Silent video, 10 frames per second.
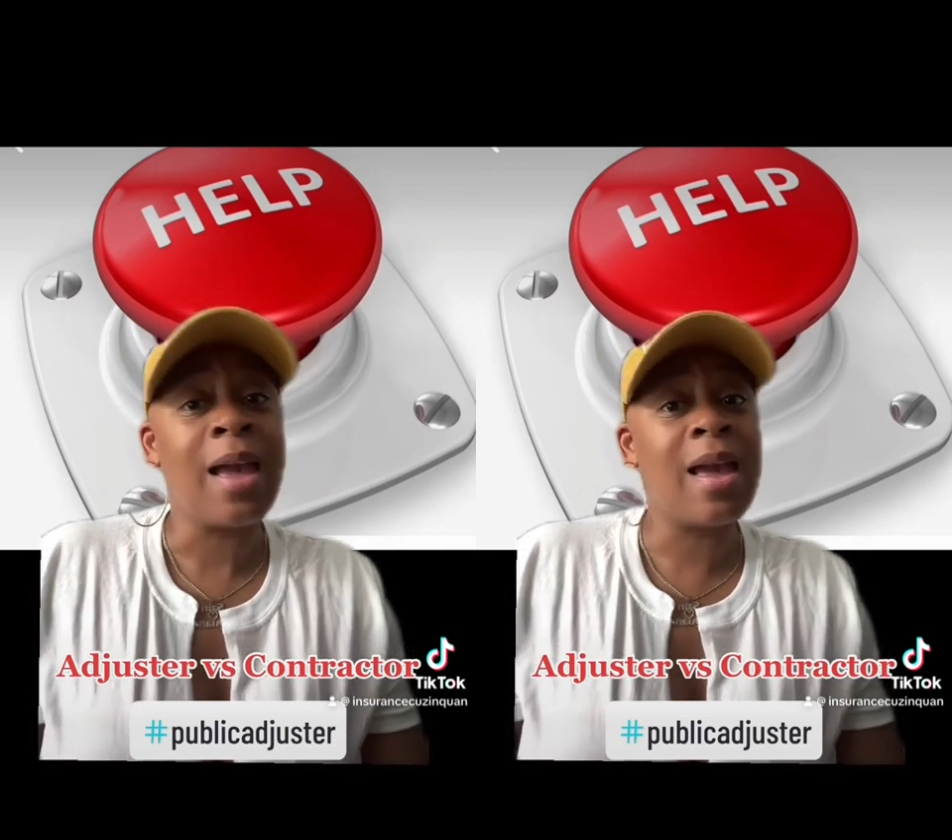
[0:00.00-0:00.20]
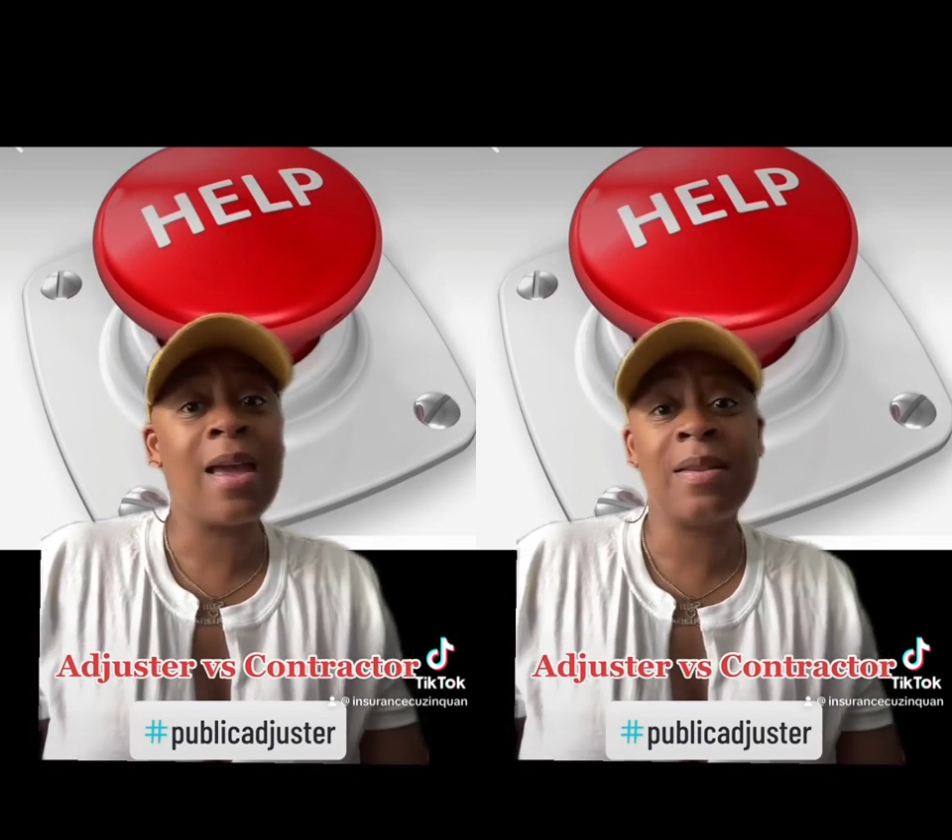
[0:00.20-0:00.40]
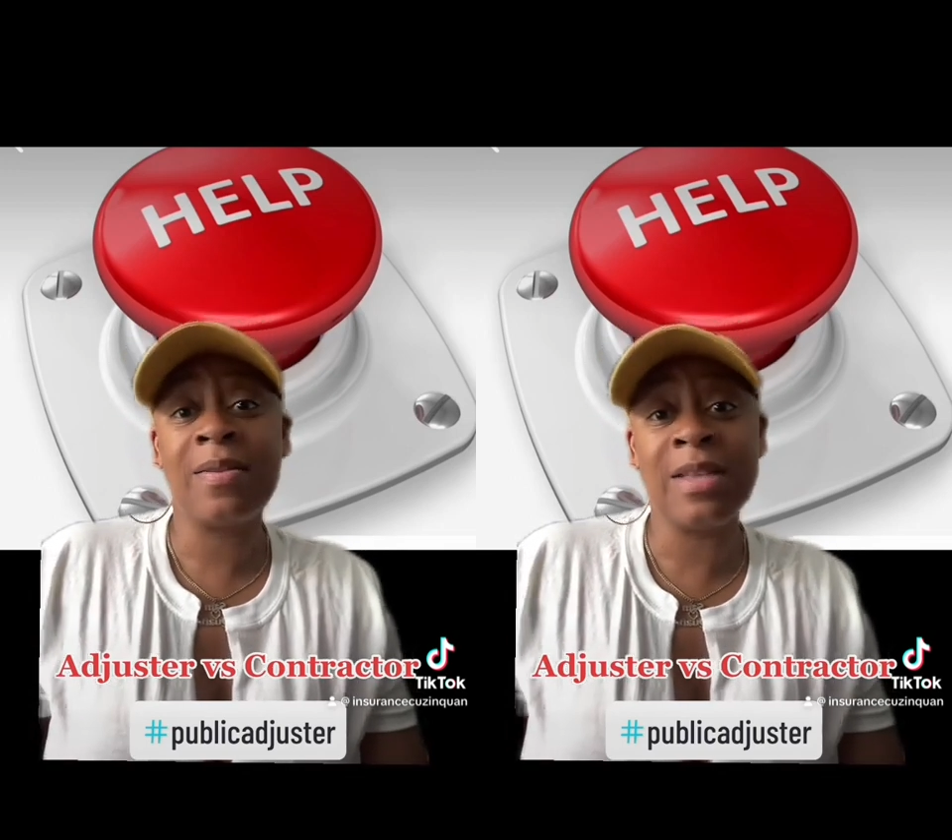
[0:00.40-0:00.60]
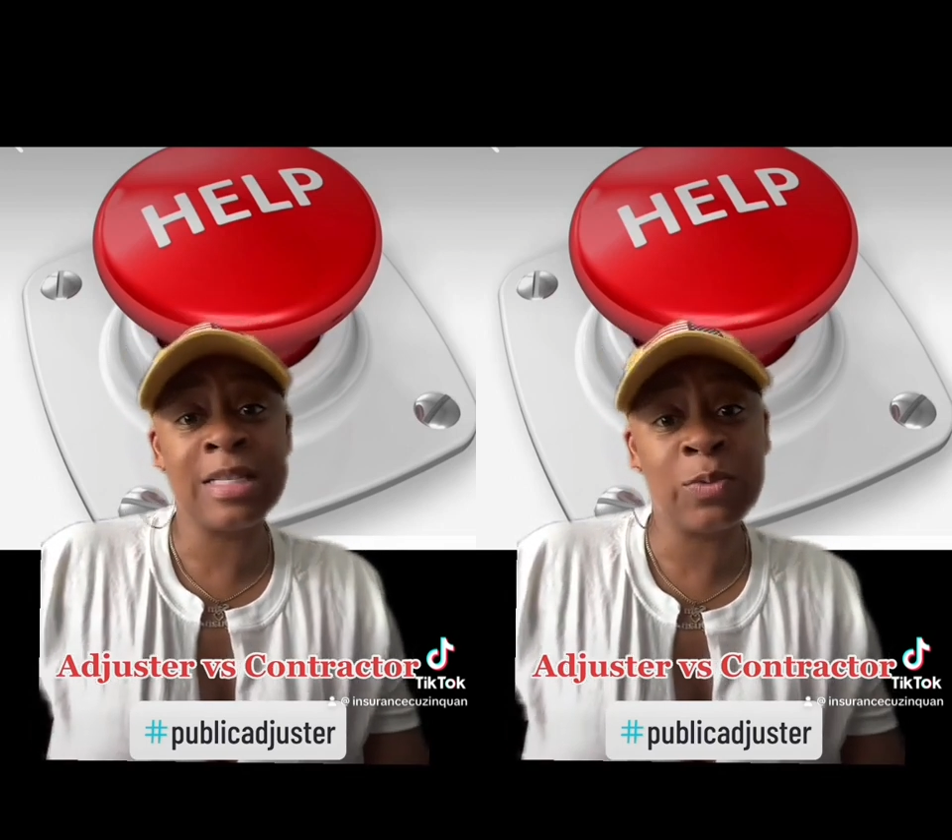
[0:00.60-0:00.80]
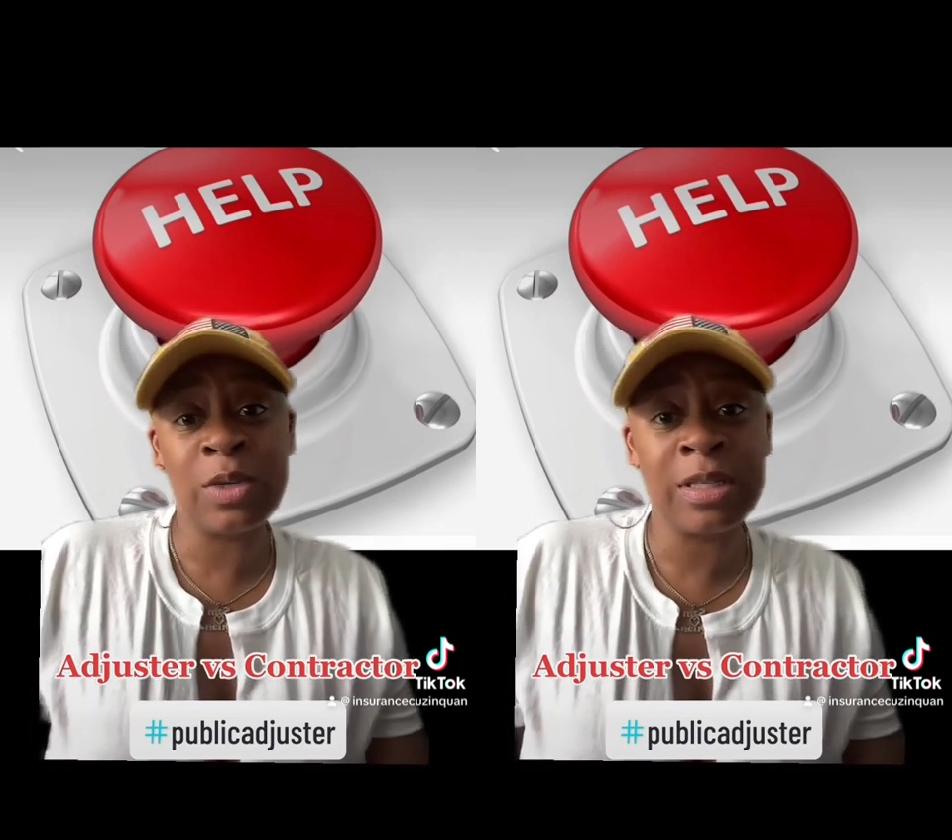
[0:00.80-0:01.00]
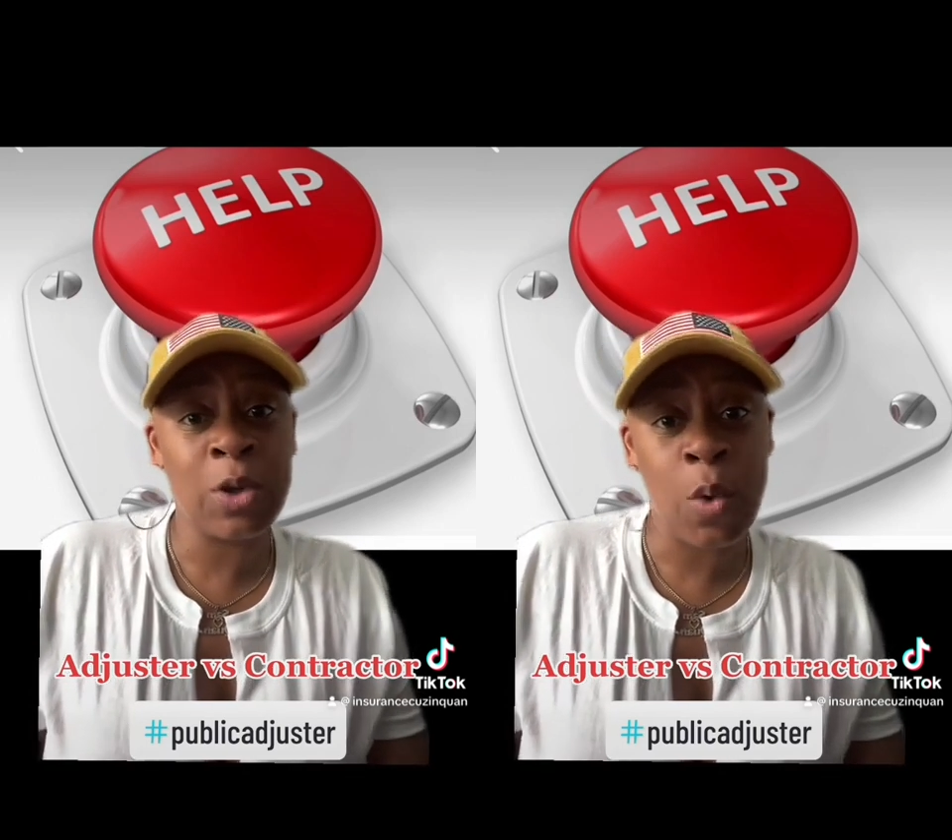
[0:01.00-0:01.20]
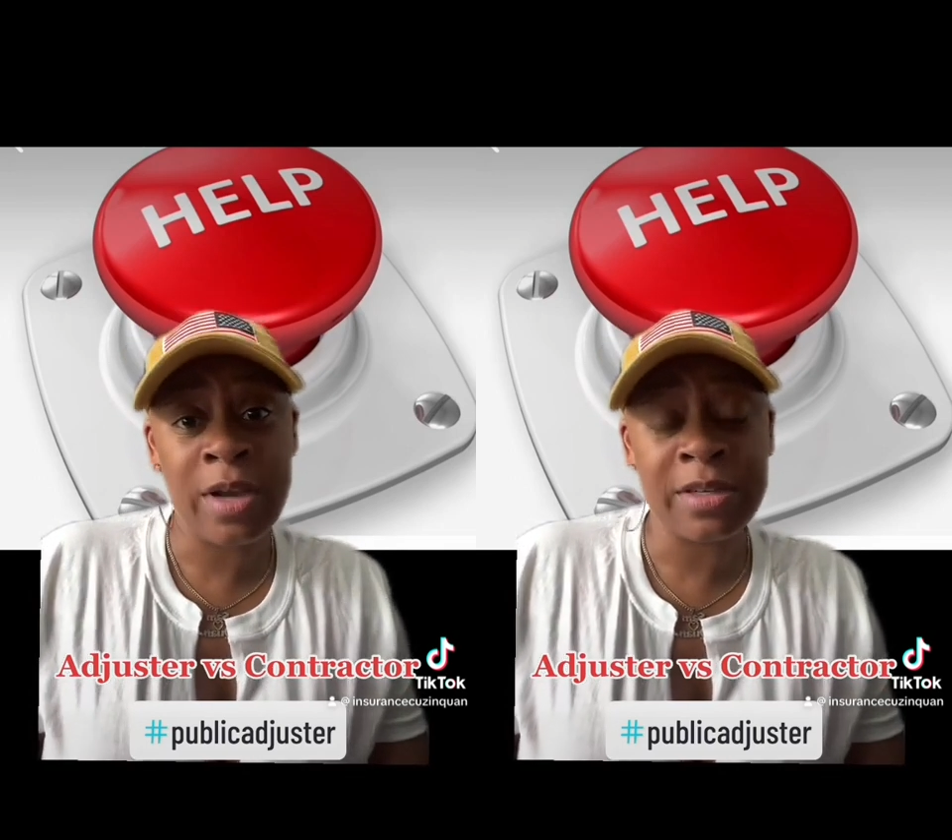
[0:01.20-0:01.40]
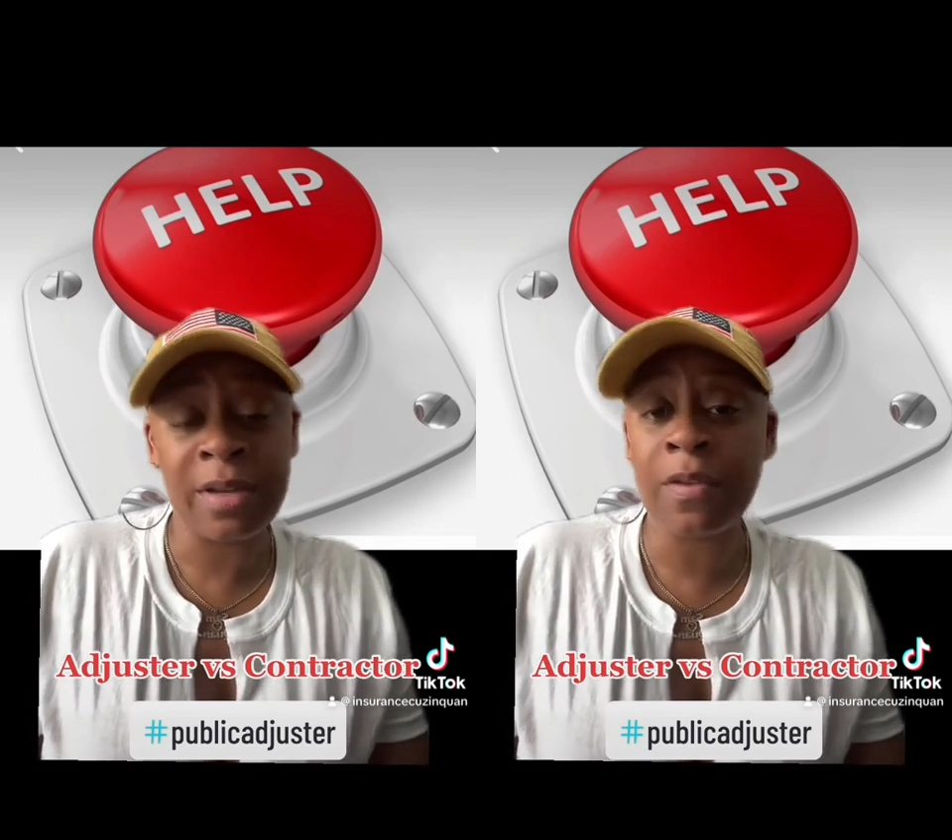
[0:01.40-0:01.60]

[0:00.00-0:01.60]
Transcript: And this was the question.